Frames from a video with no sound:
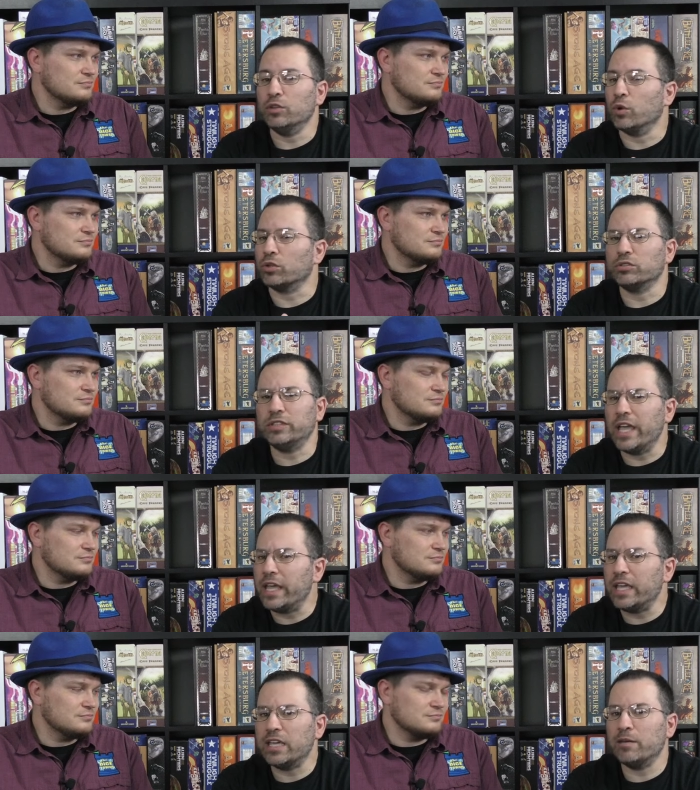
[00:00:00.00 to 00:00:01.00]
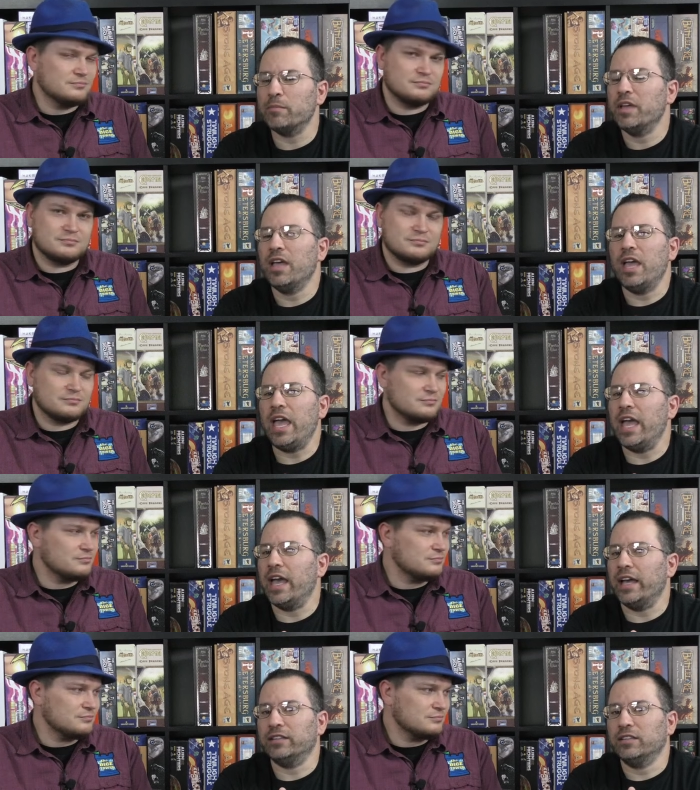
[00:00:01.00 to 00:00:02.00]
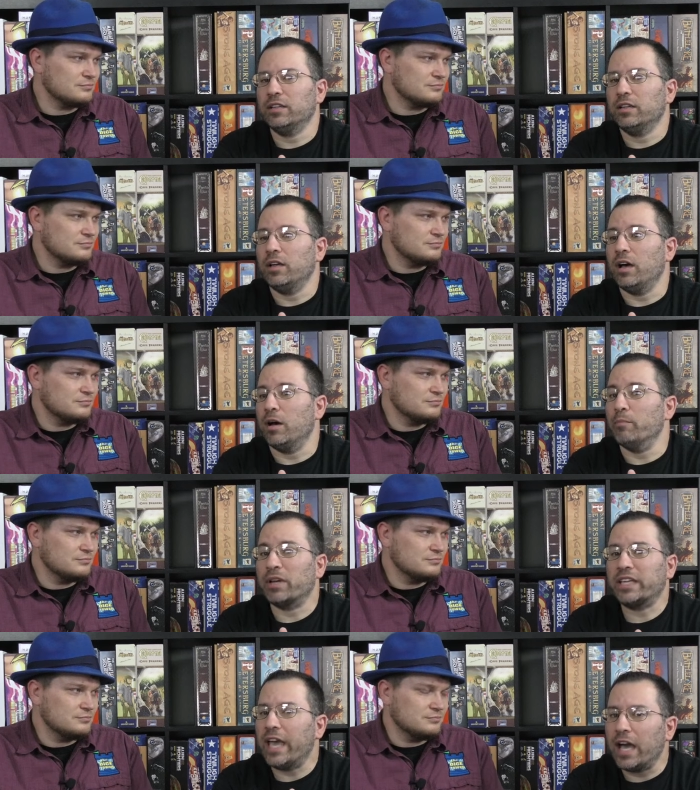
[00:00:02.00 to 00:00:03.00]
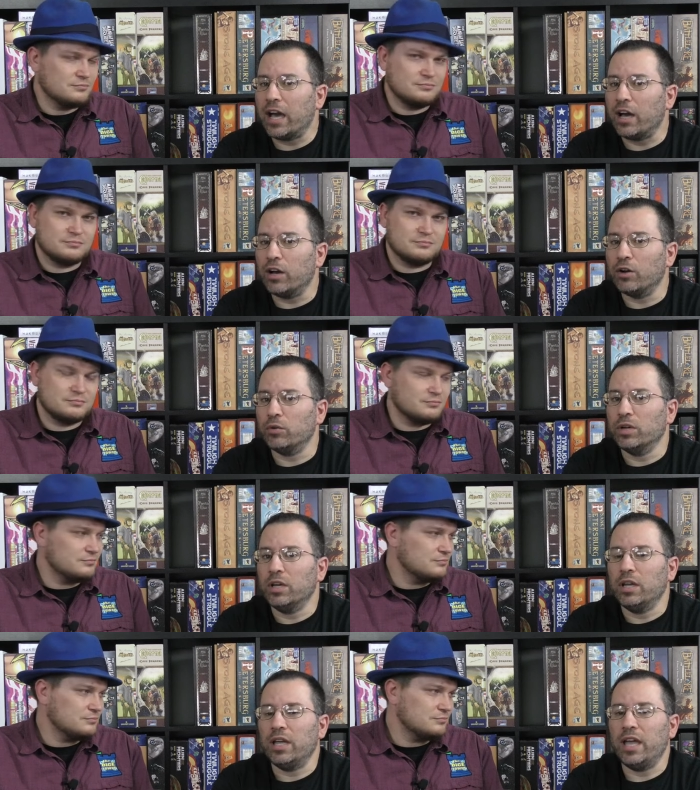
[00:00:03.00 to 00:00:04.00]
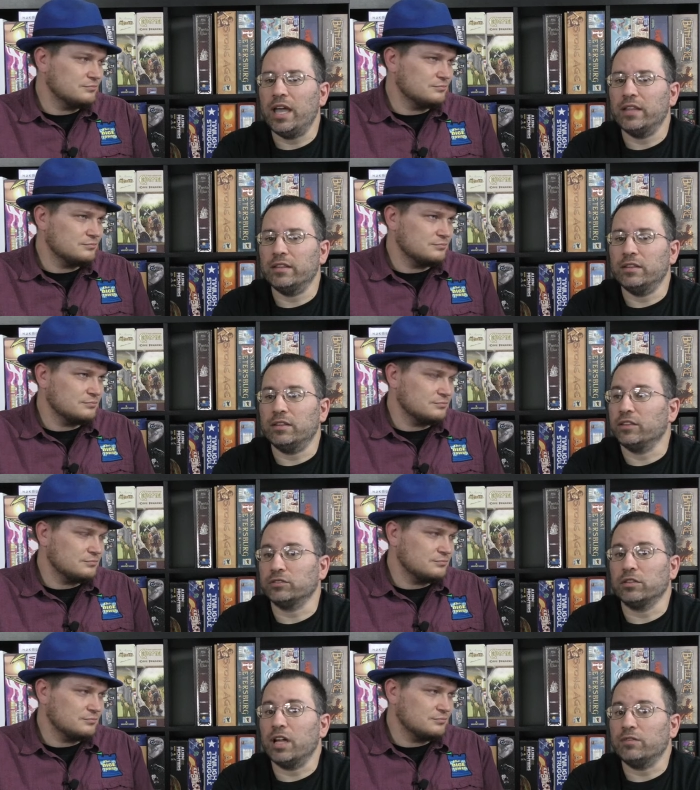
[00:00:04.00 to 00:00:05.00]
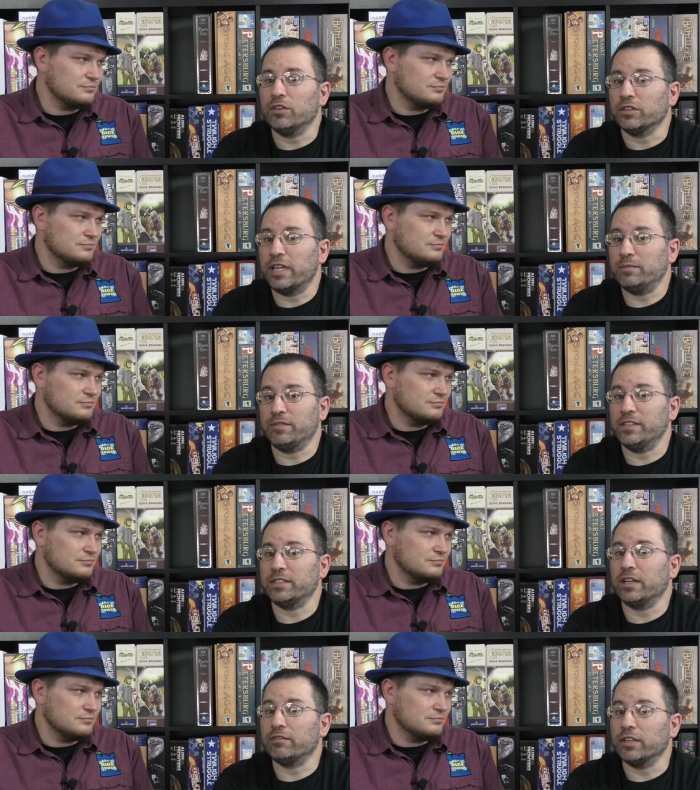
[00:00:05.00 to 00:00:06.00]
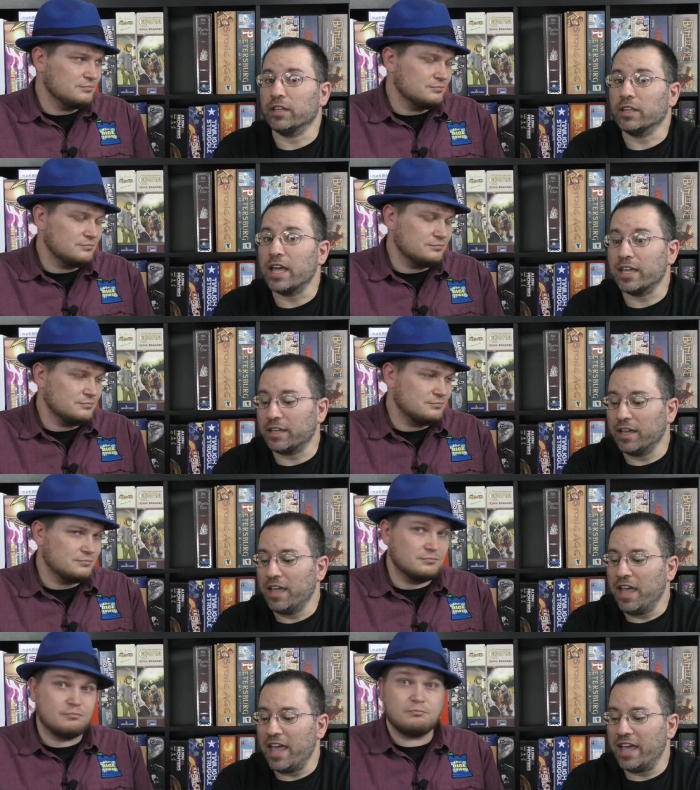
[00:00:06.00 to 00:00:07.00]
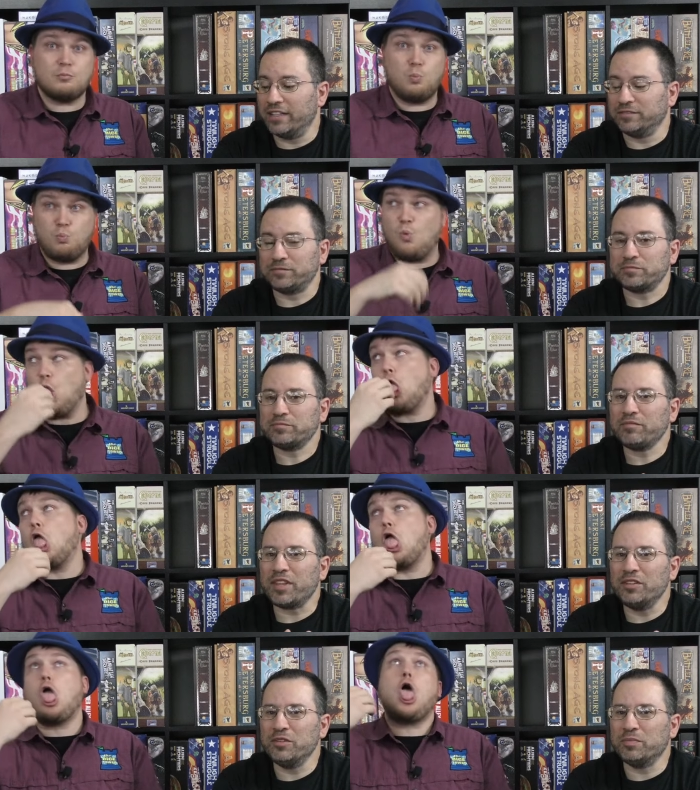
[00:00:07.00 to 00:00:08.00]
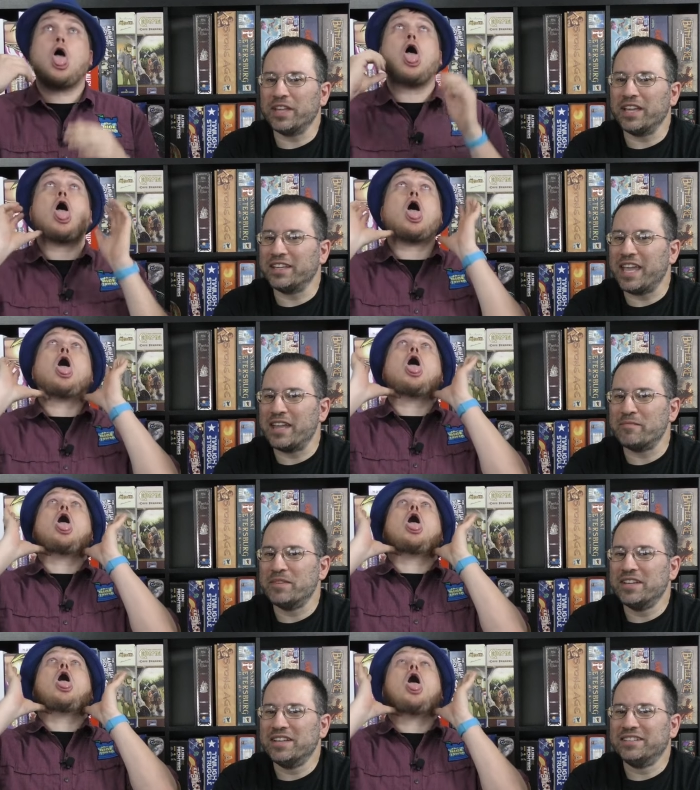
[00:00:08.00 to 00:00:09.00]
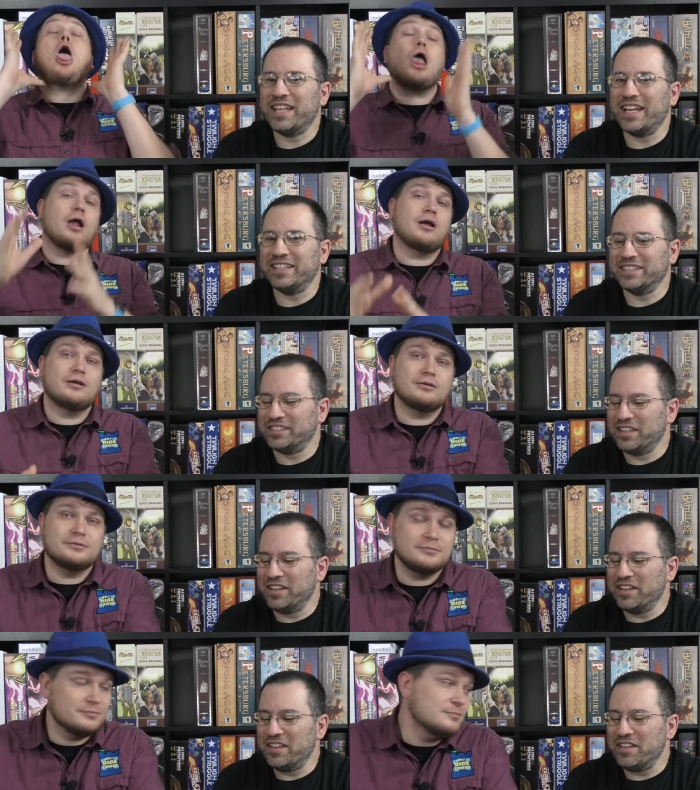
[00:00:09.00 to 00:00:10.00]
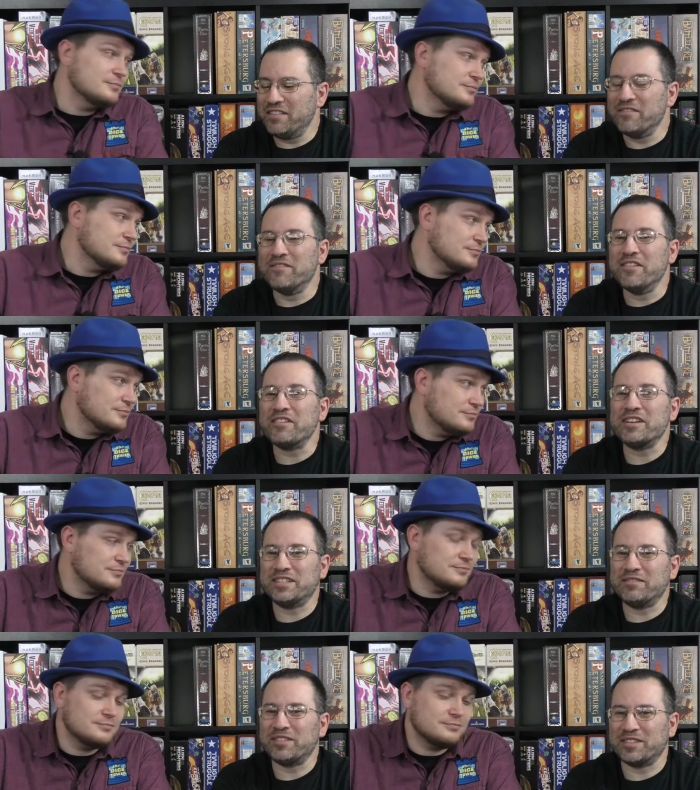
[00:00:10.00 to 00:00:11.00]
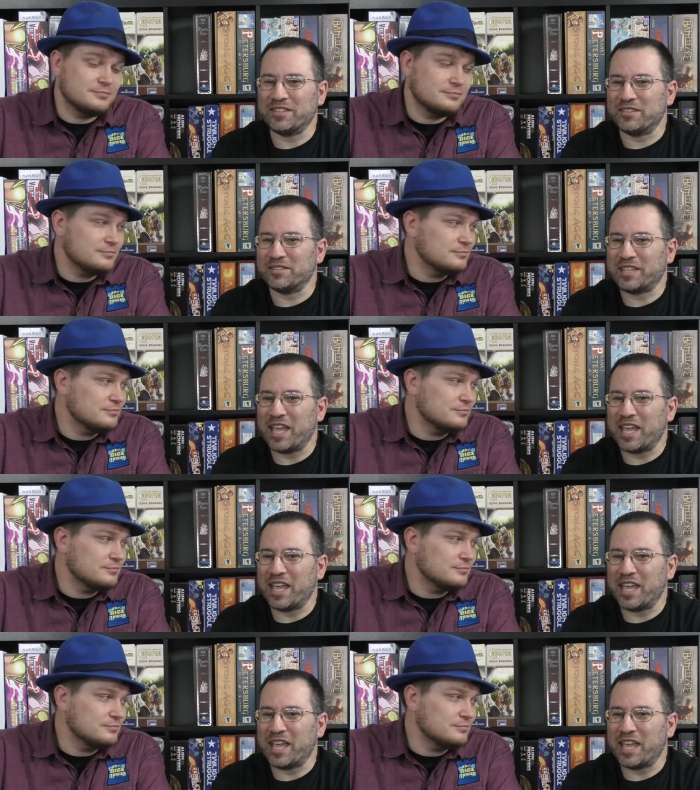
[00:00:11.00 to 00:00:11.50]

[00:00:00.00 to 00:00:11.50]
Speaker 1: Notre Dame and um, Macau, and there's a lot of other games of his that I really like. And to play a game that is very different than those